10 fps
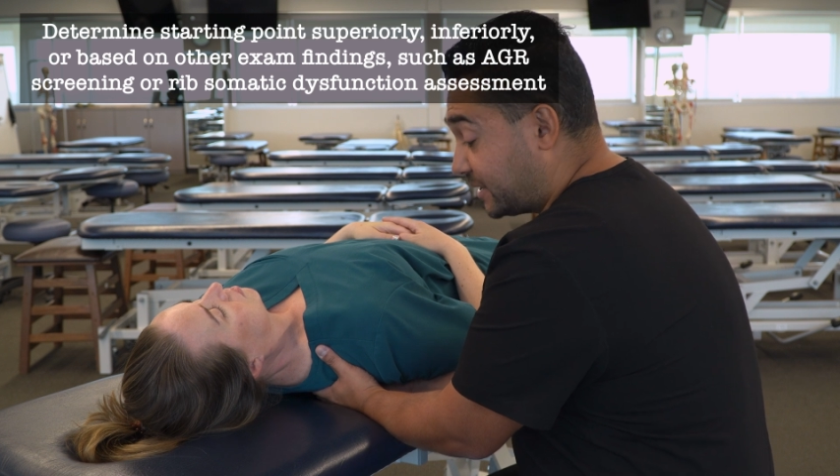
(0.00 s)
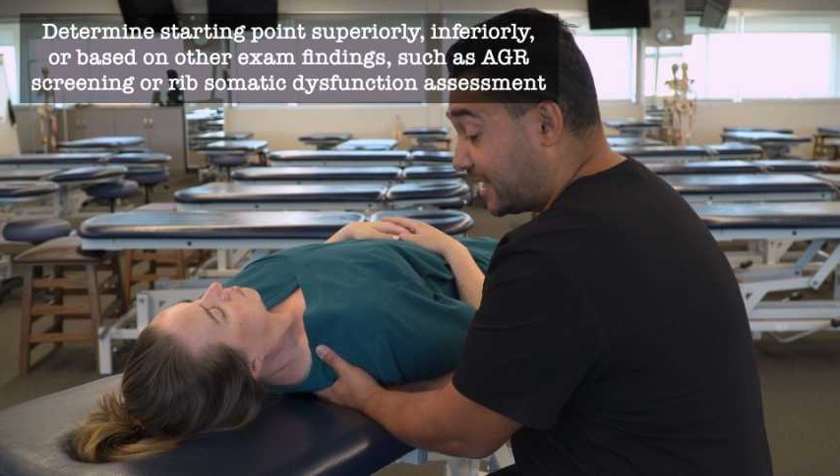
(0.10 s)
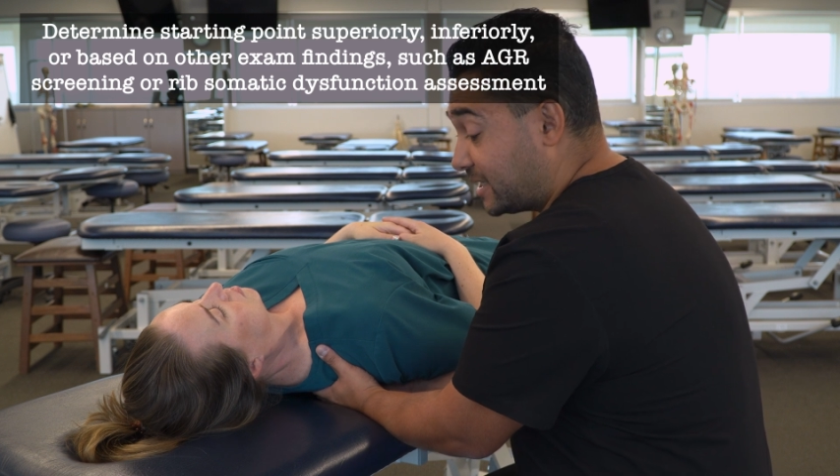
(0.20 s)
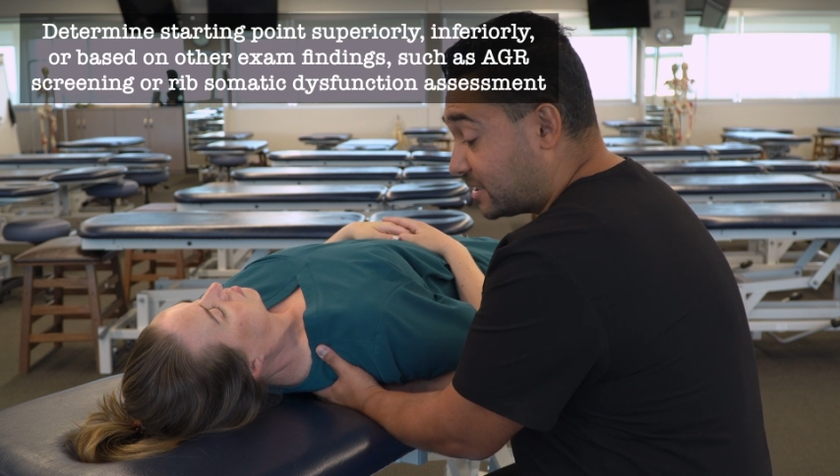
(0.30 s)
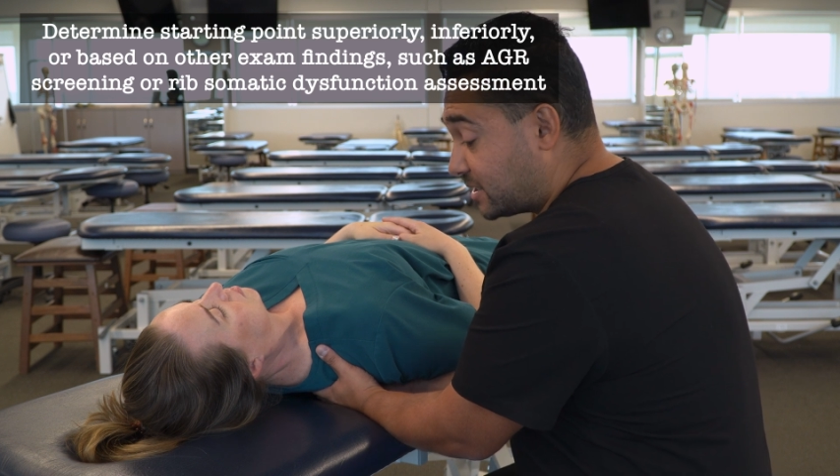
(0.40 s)

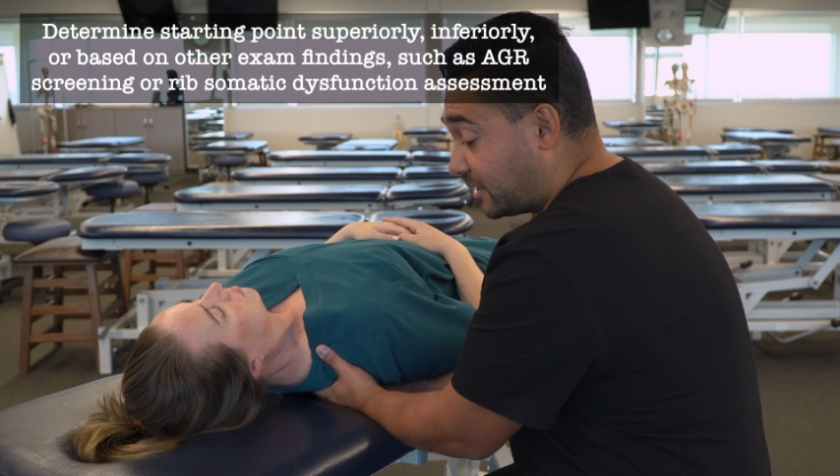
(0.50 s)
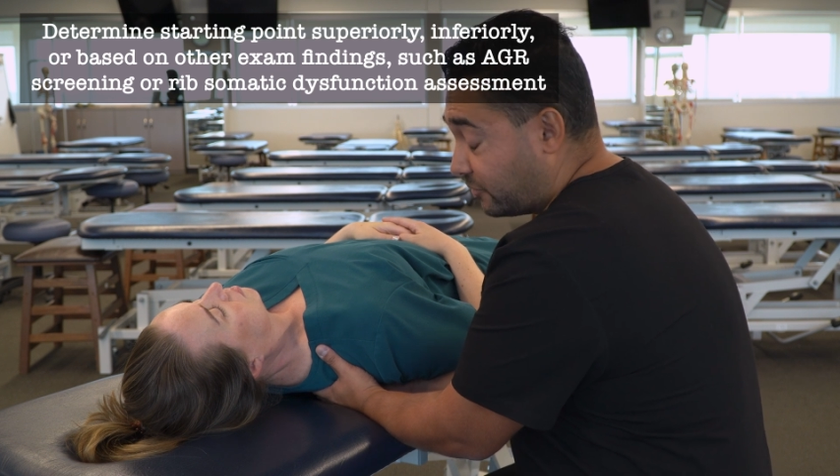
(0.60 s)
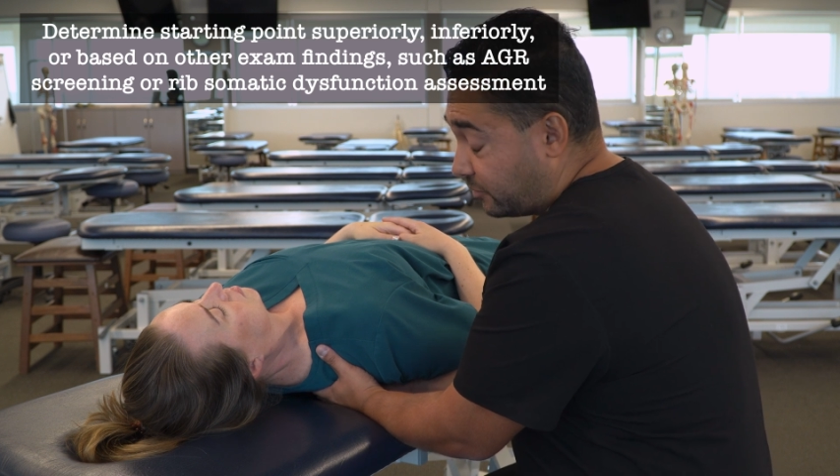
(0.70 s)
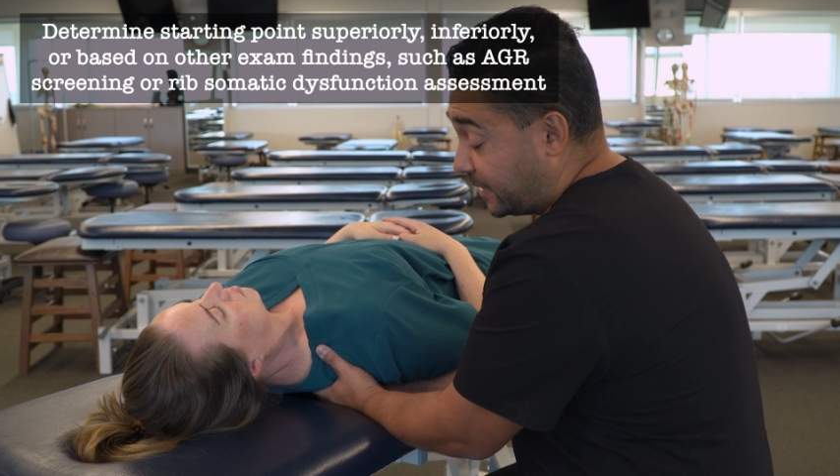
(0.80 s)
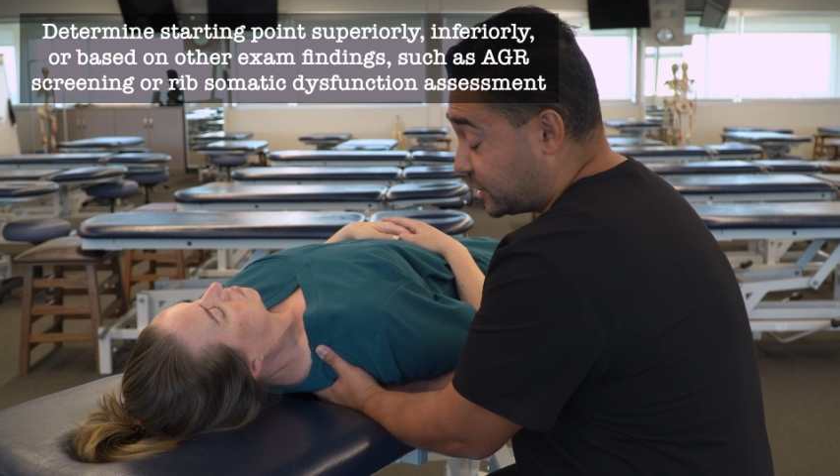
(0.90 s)
diagnostic
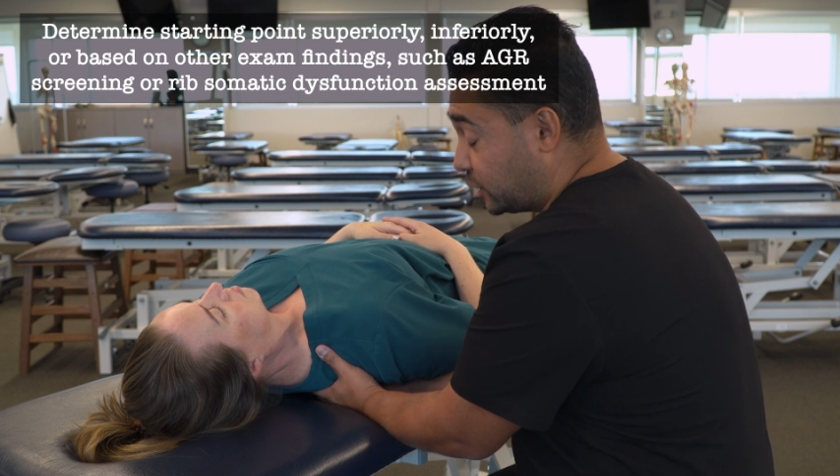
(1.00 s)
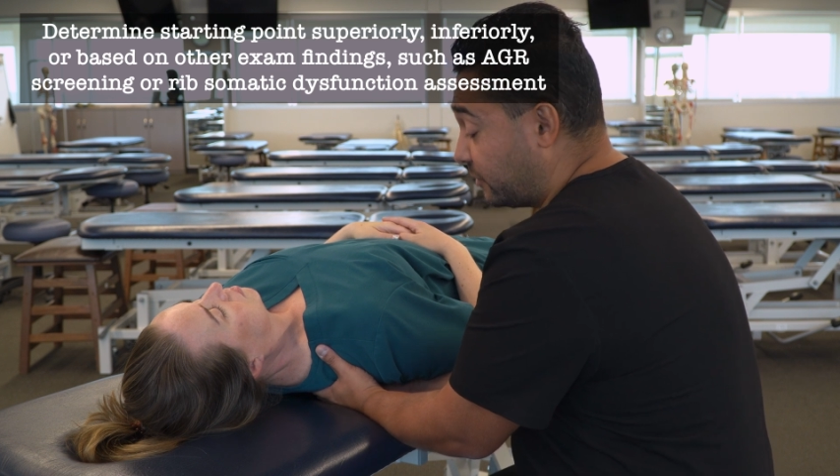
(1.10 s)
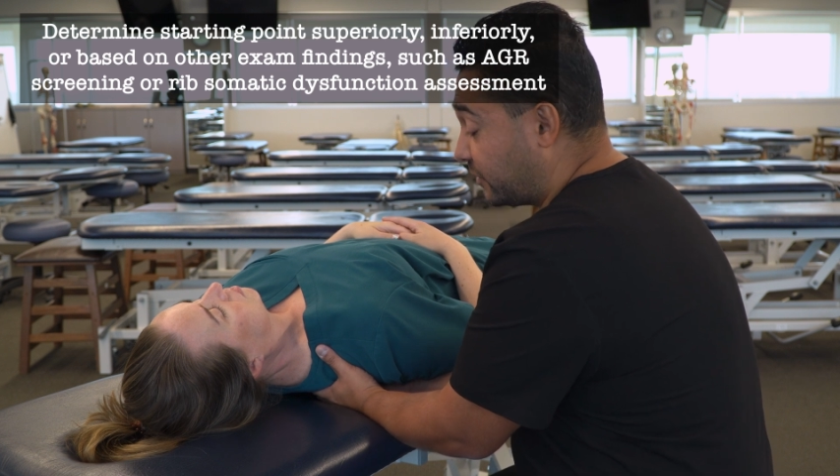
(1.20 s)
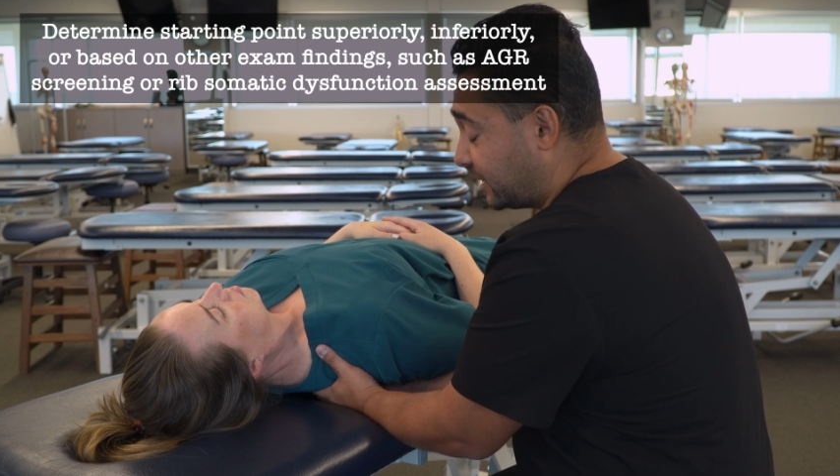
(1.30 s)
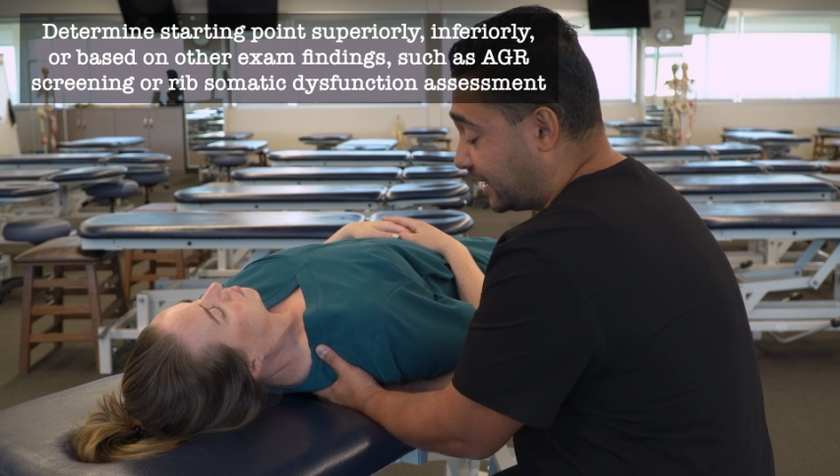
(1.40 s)
information
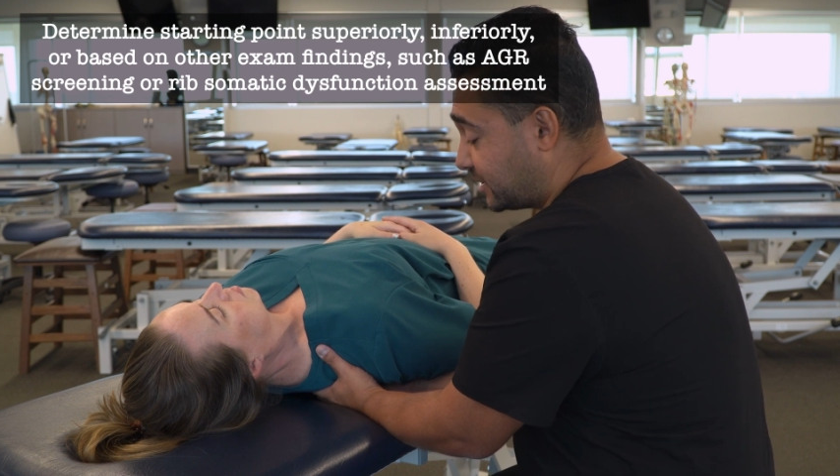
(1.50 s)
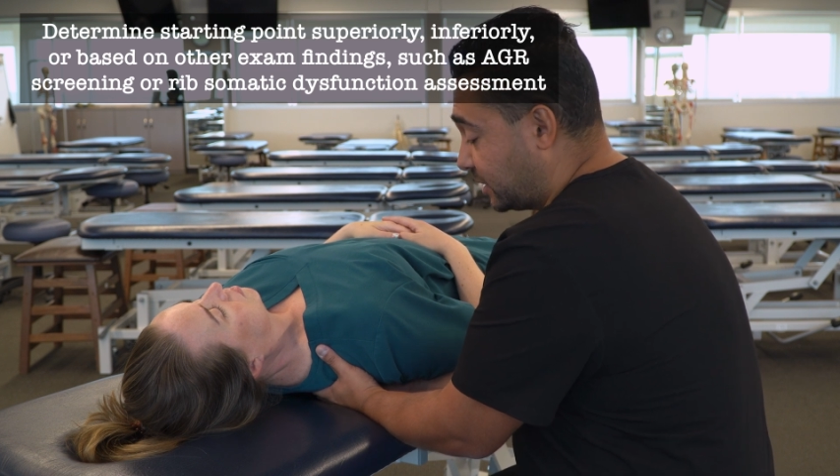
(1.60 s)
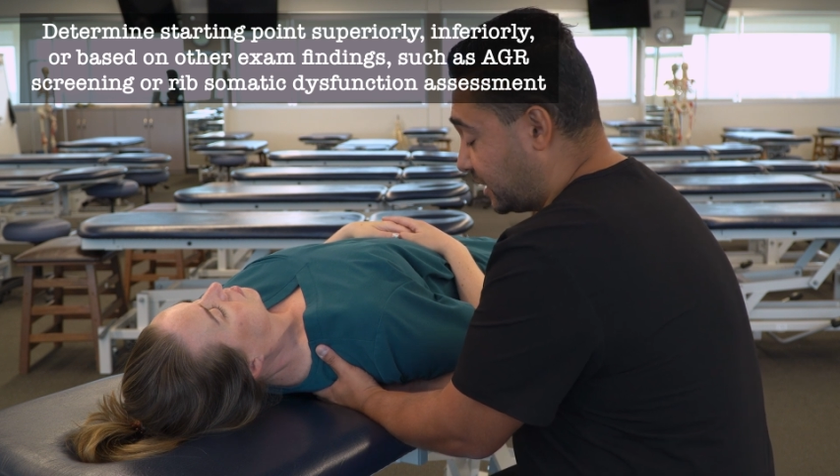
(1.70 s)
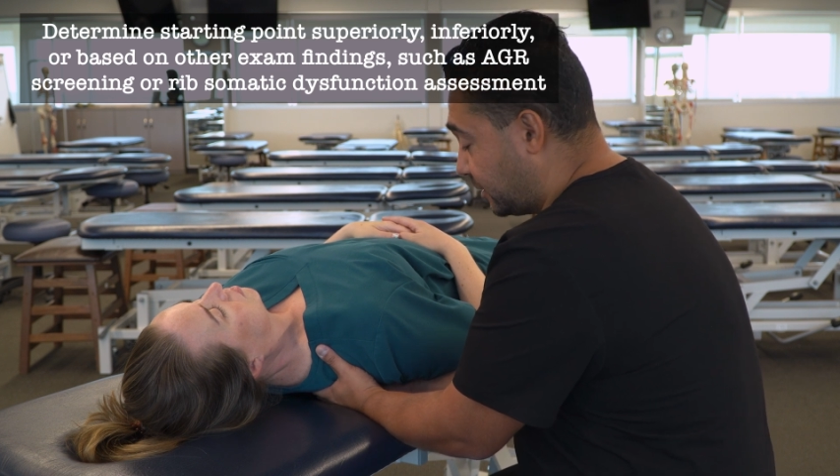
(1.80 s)
you've collected,